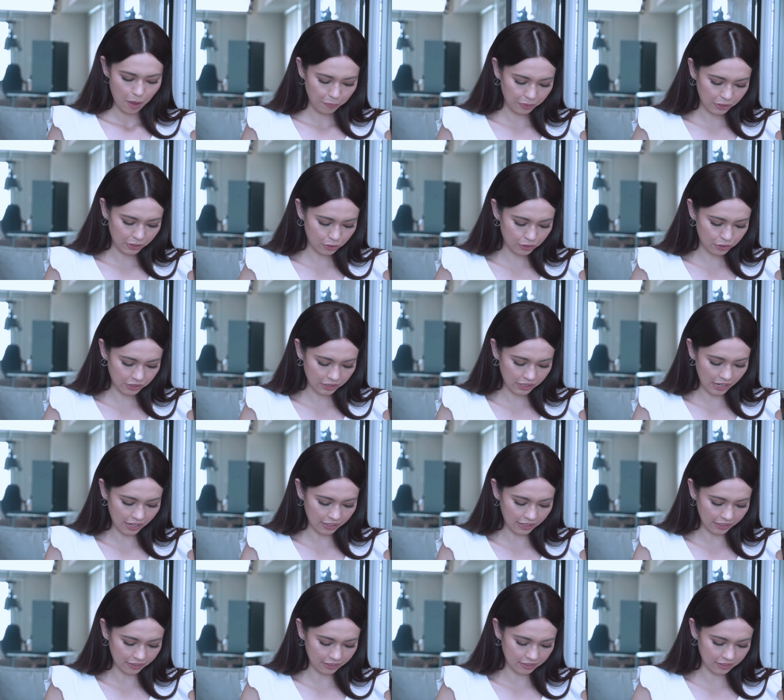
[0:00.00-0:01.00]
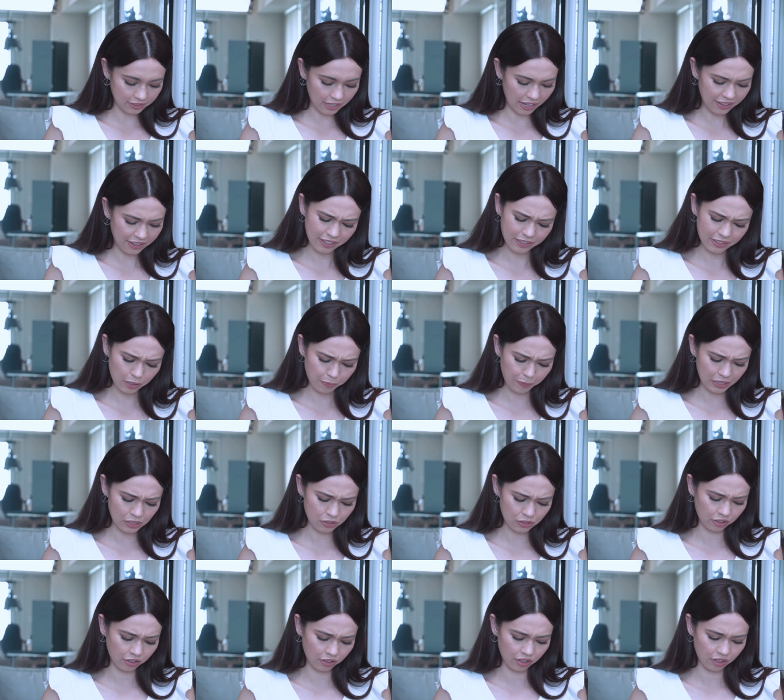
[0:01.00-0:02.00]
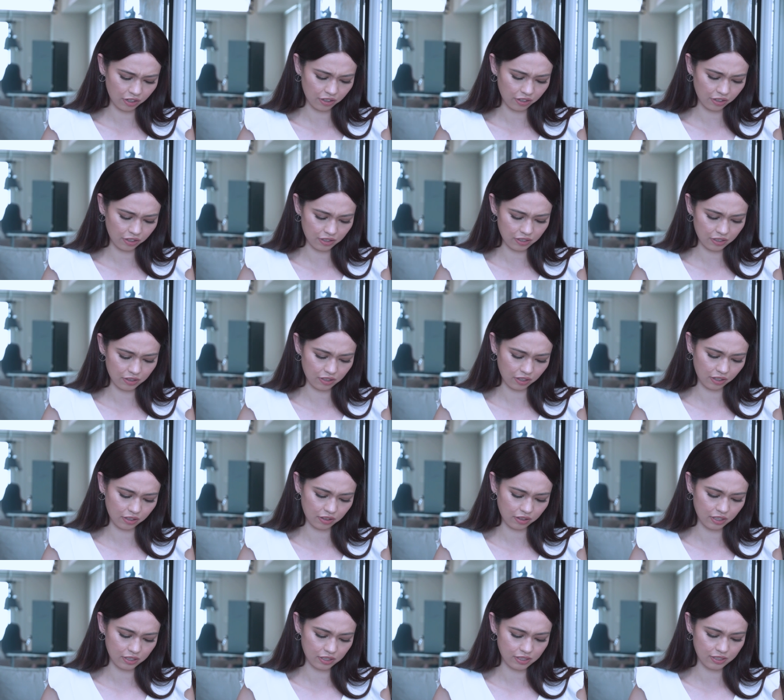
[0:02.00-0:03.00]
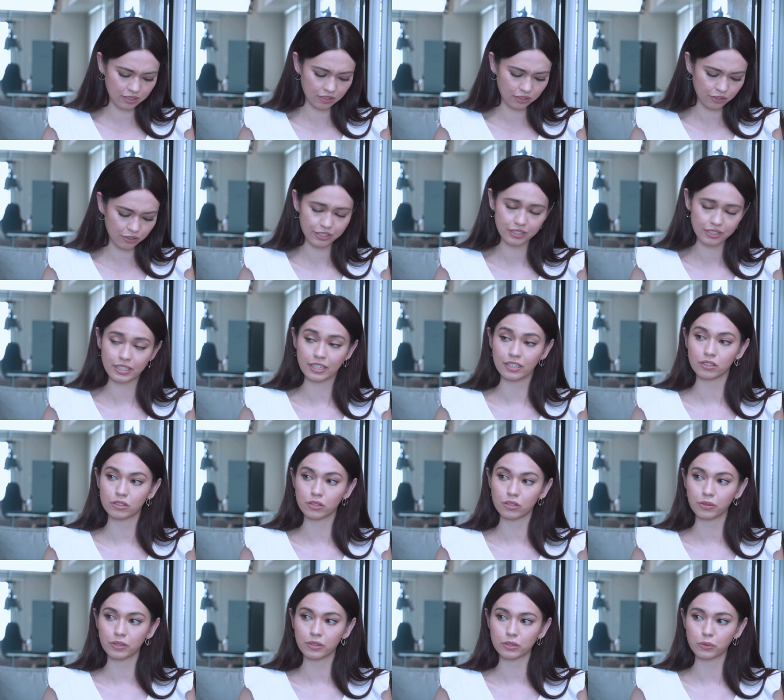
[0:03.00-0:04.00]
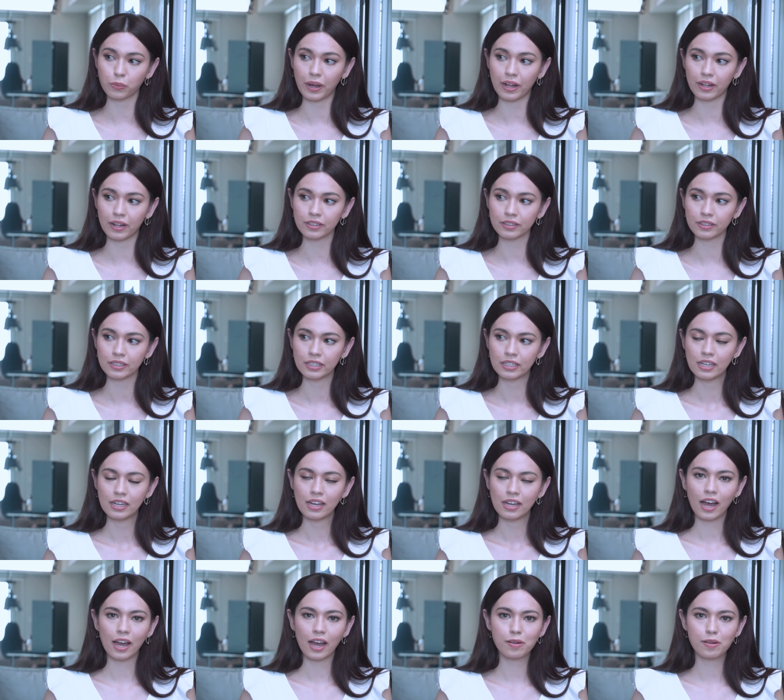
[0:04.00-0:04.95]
But usually, I like this. I think it depends on your the, the, the your skin tone as well. Yeah.